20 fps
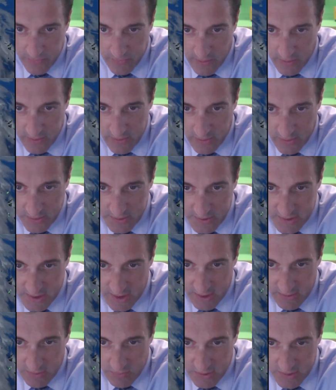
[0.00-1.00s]
and you can
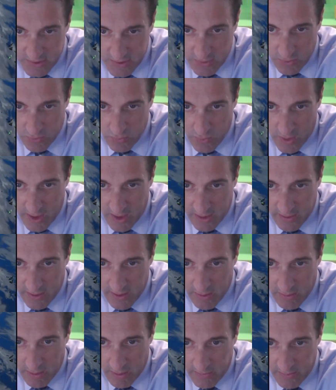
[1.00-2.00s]
see it's still raining
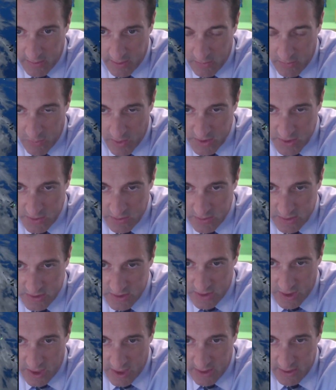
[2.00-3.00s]
there on the western
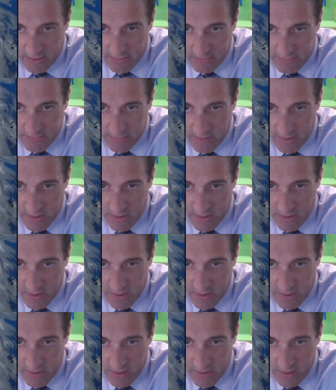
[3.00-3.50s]
side of